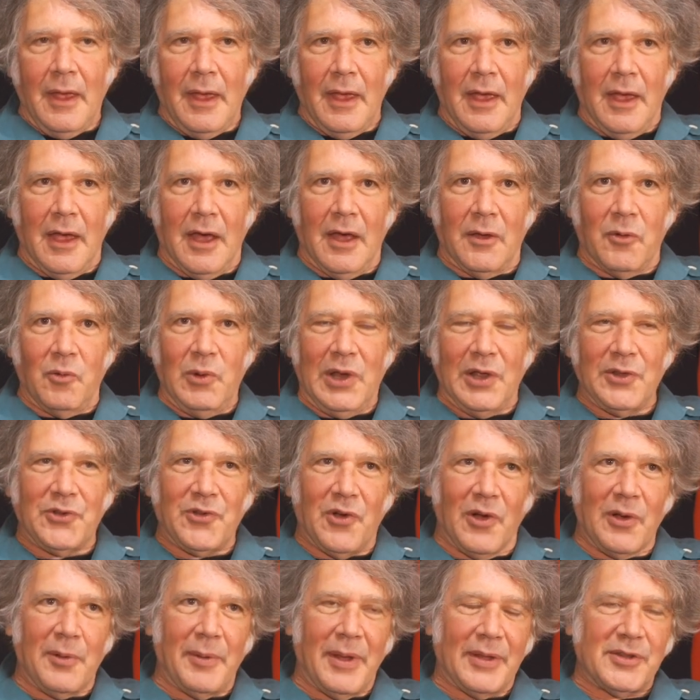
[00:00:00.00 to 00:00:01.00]
and we can
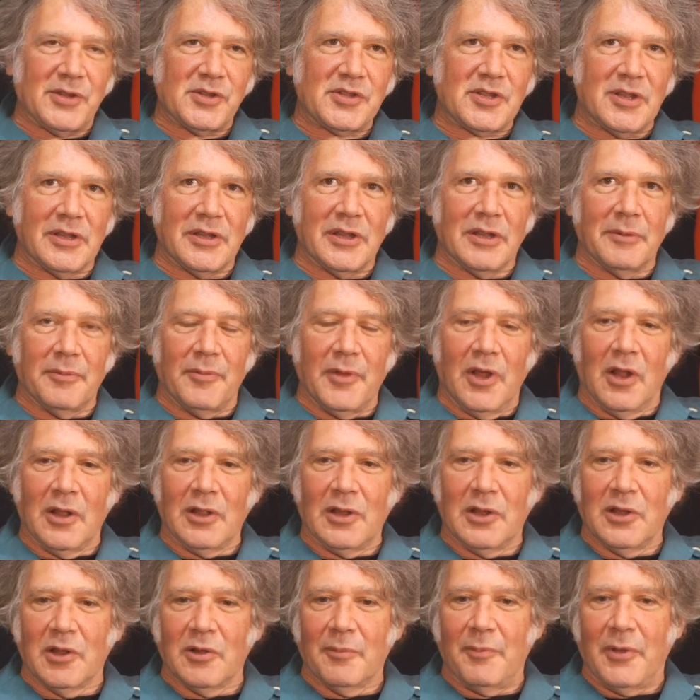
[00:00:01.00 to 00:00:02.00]
talk about this a little a
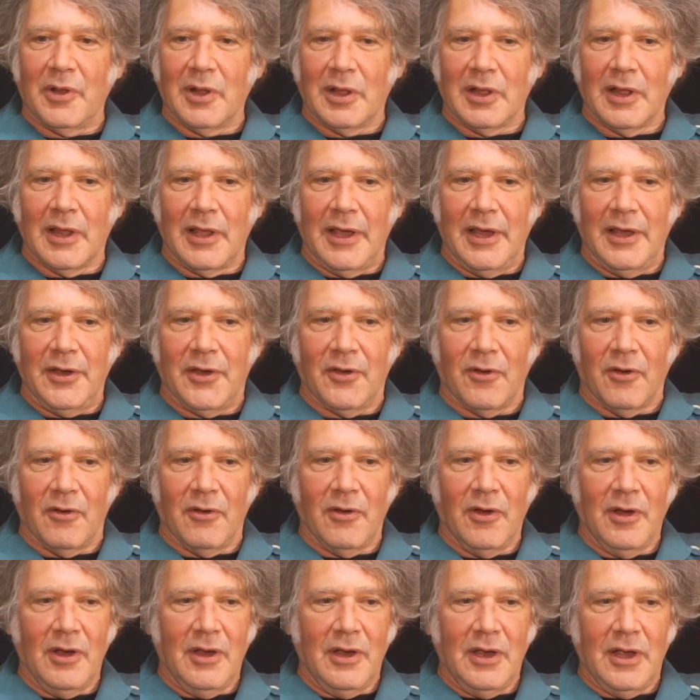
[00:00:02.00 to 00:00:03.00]
little bit
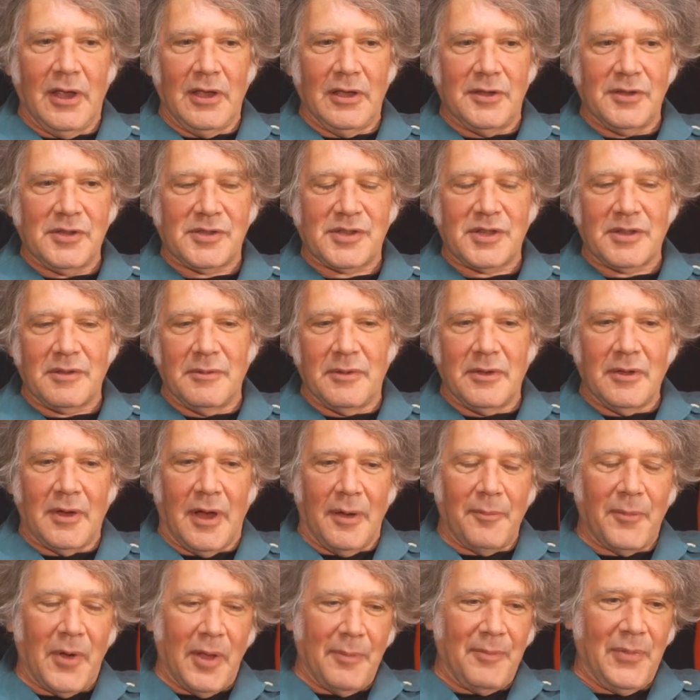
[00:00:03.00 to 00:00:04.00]
later. Is
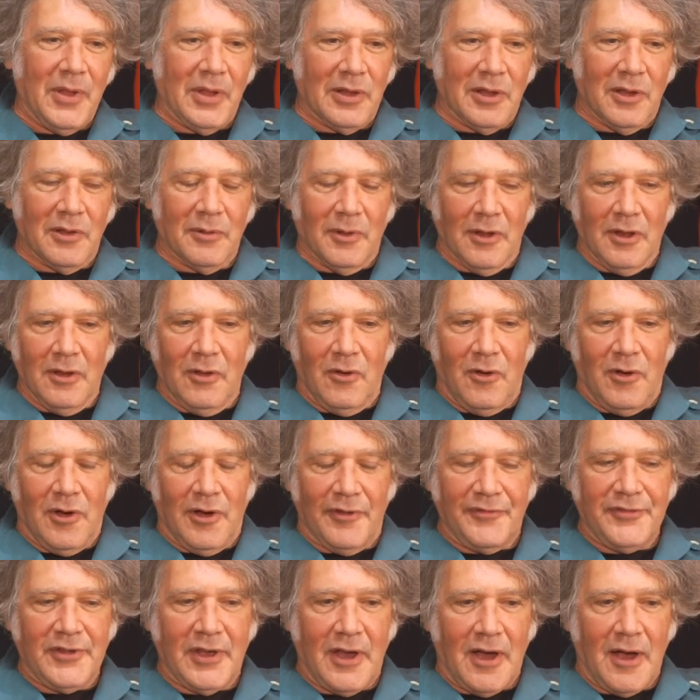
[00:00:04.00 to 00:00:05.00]
I might be a little
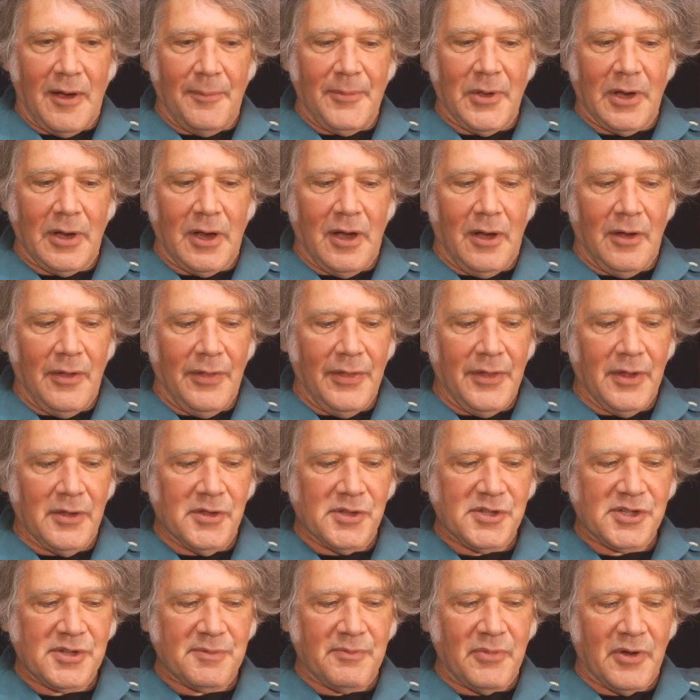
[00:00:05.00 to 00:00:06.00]
off topic on
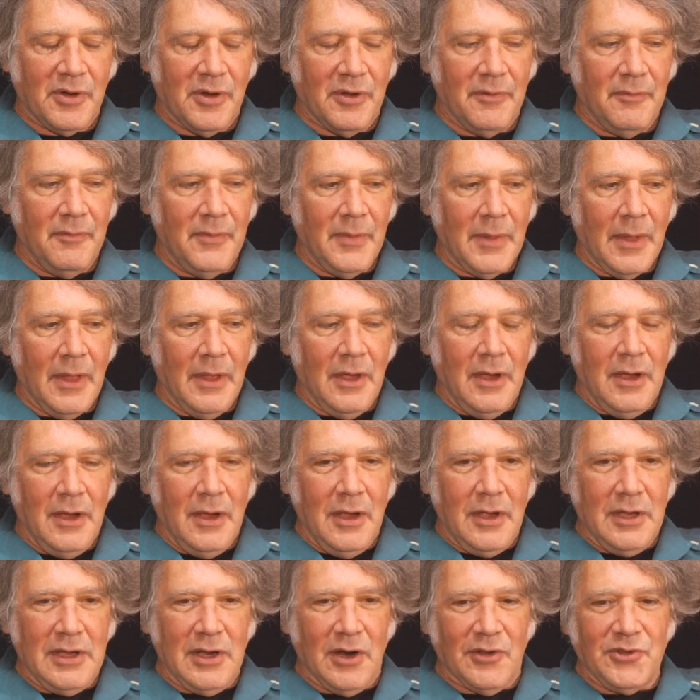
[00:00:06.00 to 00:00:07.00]
this, but
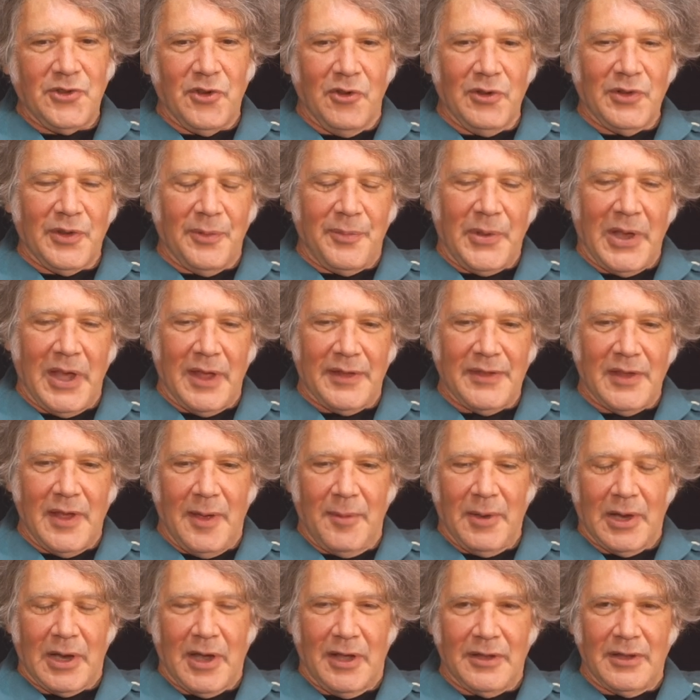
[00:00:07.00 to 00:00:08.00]
you know, during the
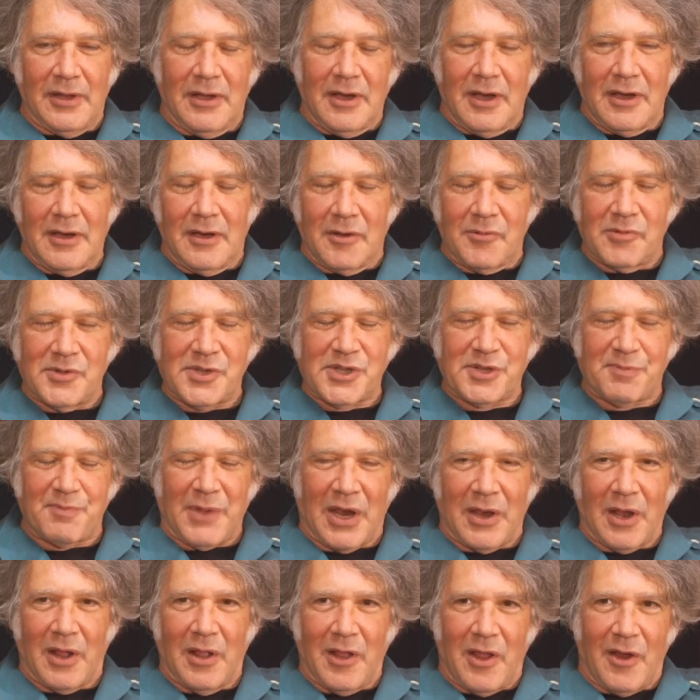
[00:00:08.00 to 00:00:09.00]
pandemic, I, I was
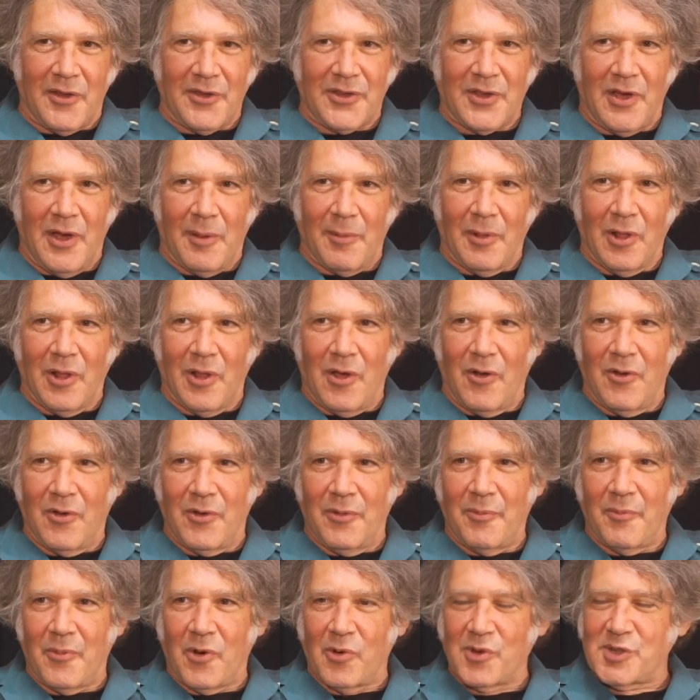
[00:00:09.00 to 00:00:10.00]
spending a lot of time alone
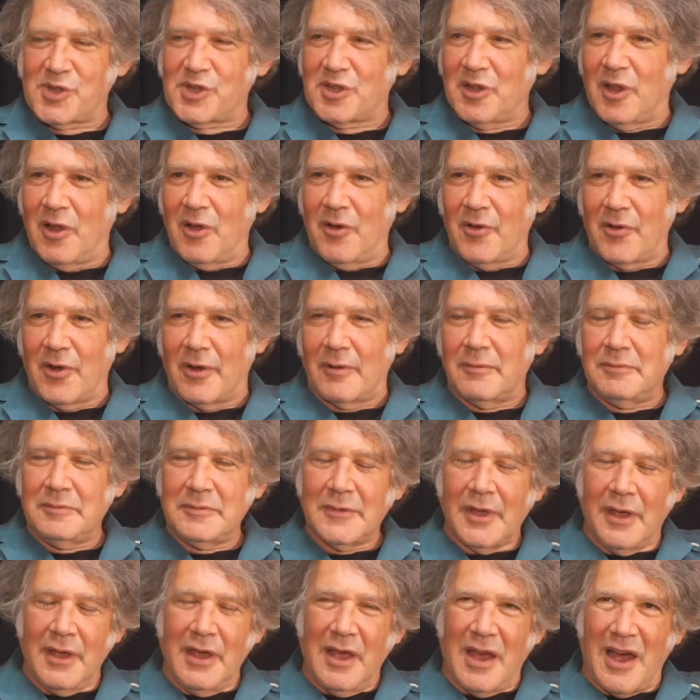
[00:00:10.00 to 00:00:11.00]
in Barcelona,
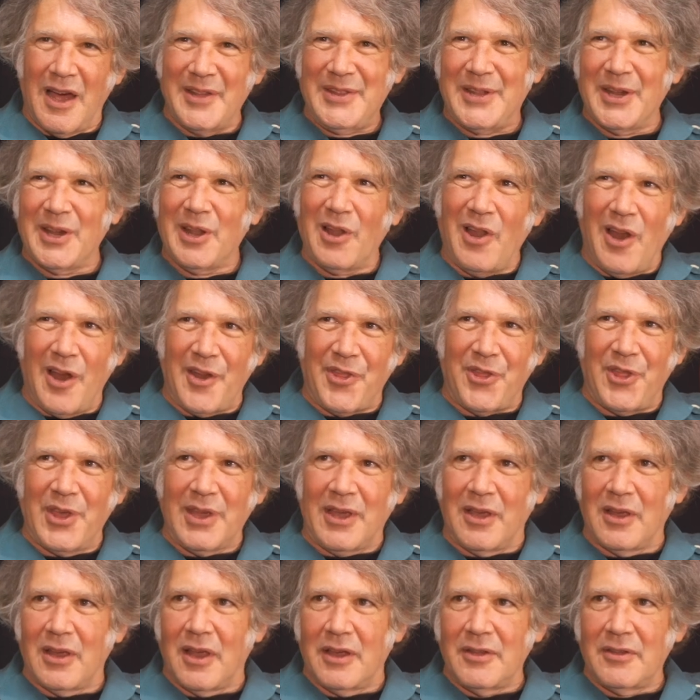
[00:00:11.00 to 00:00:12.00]
I did a lot of
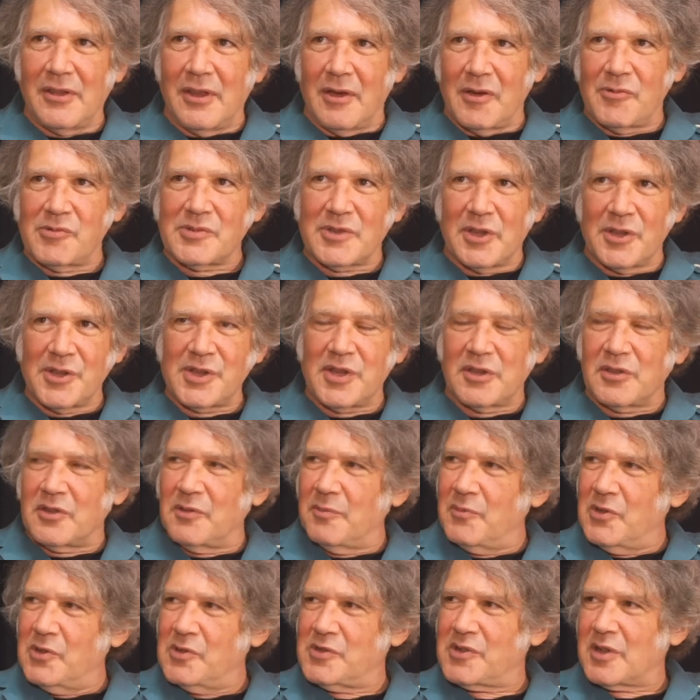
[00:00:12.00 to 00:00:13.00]
thinking. I, I was listening to
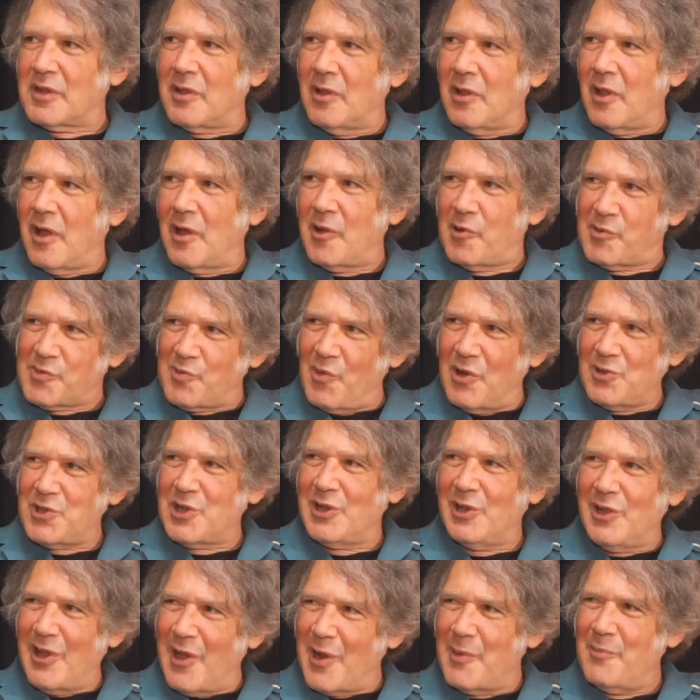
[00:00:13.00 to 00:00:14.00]
music a lot. I was
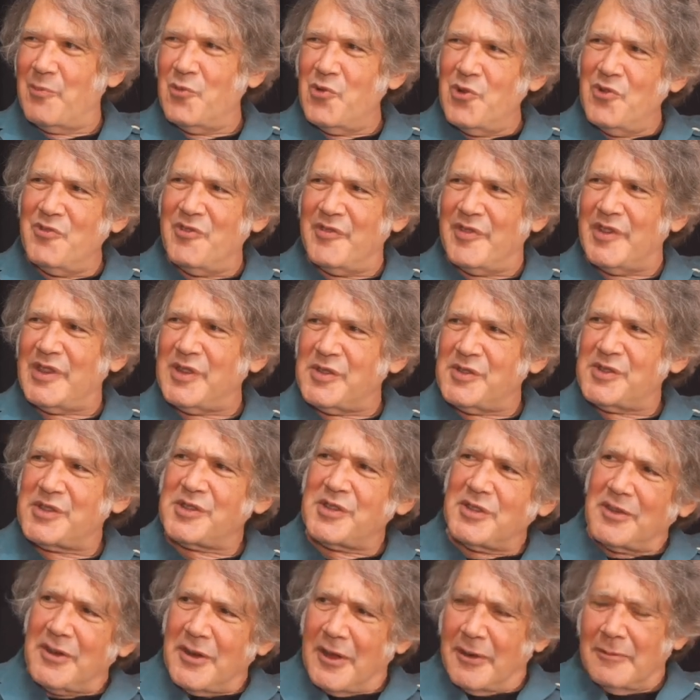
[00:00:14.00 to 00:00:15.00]
watching a lot of
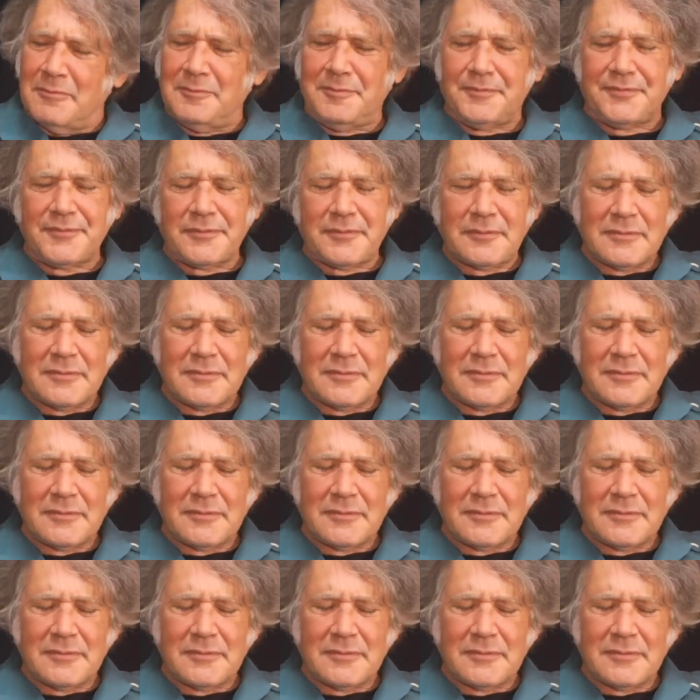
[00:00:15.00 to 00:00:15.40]
movies, you know.